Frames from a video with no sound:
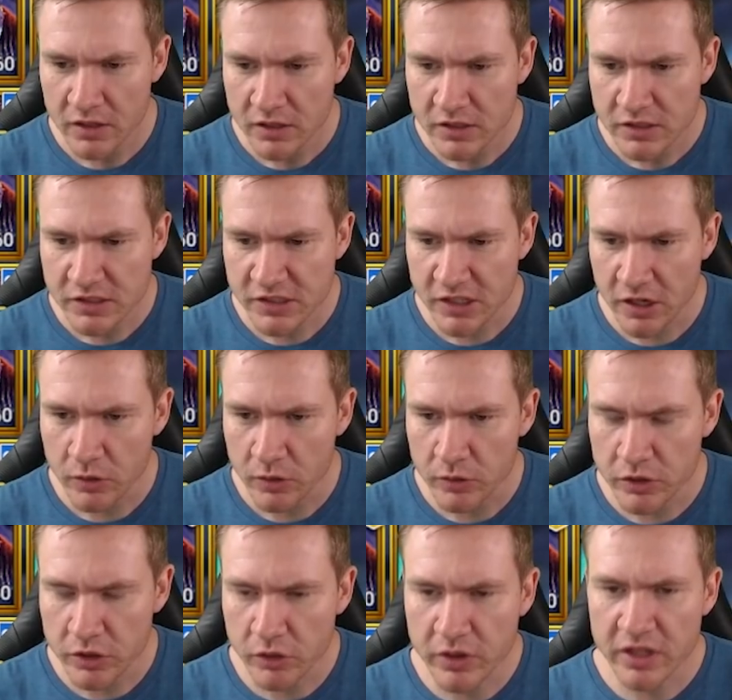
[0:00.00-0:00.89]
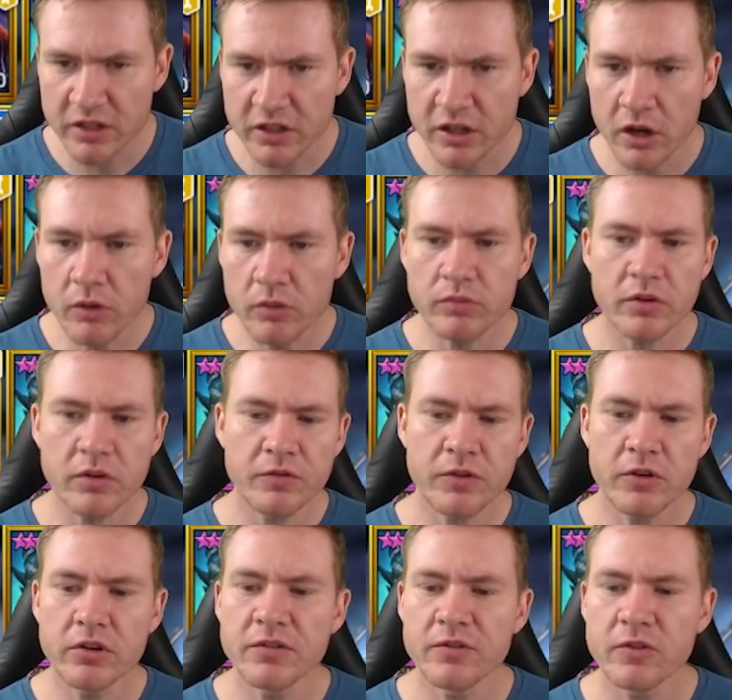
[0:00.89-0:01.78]
so you can go a
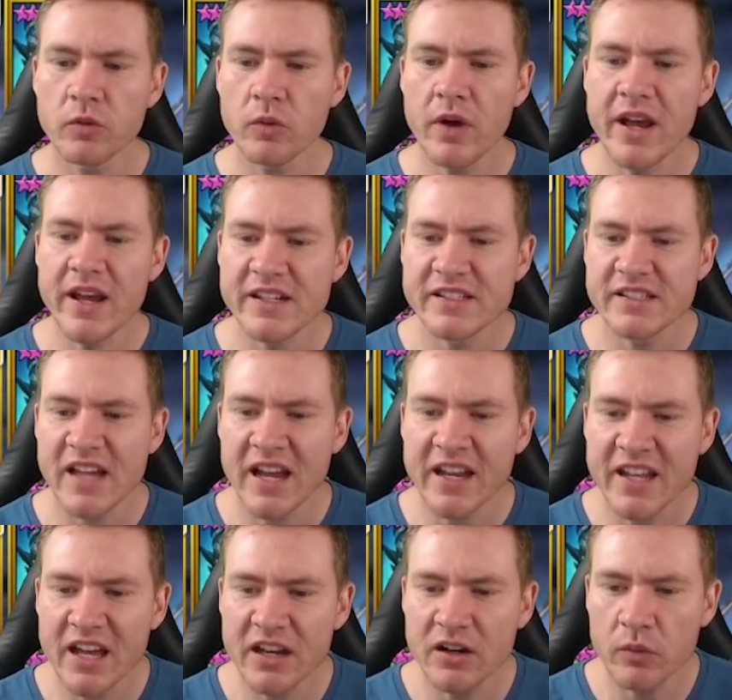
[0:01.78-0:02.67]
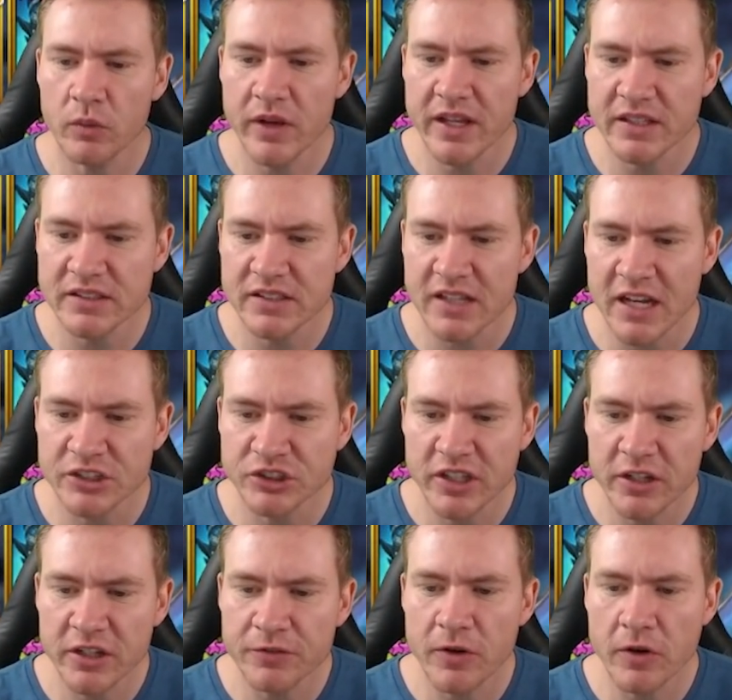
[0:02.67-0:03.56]
few different ways. I kind of went, I
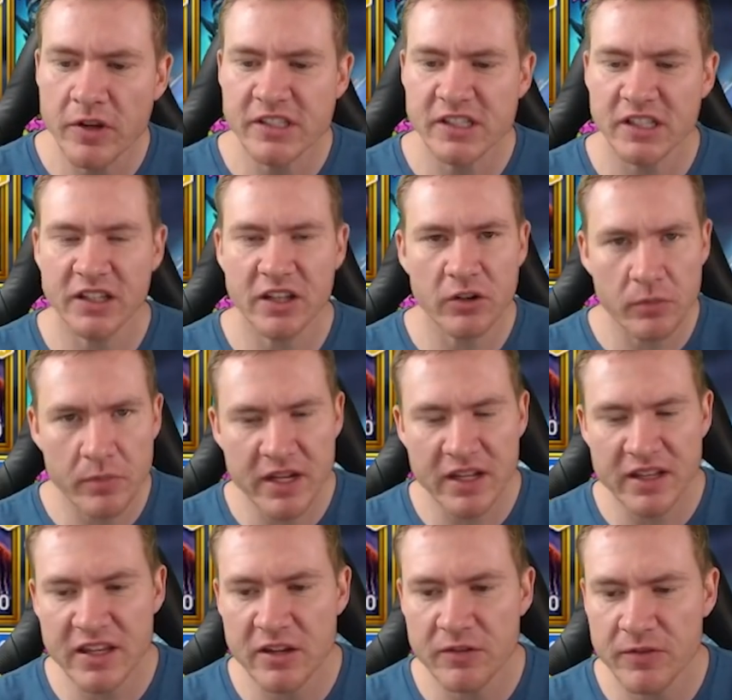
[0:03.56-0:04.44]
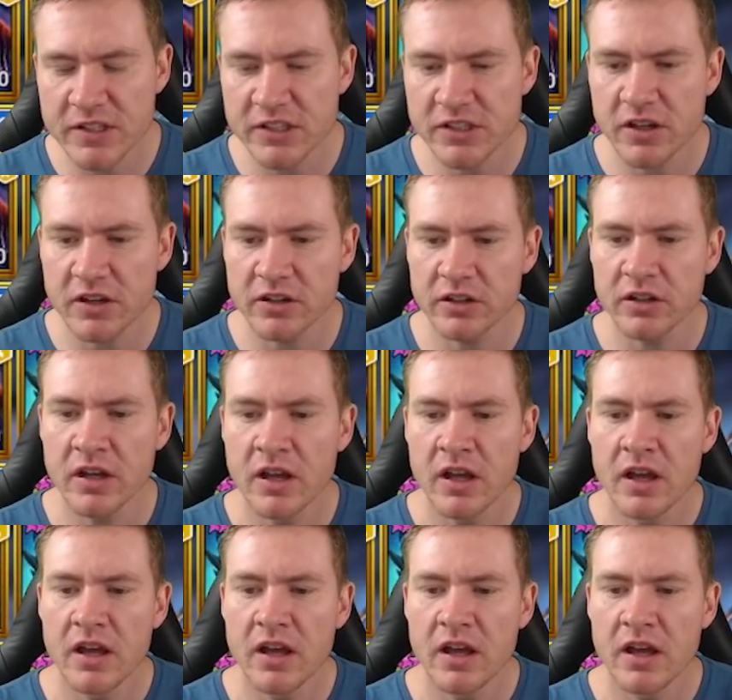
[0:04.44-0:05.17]
tried to focus a little bit of defense on her.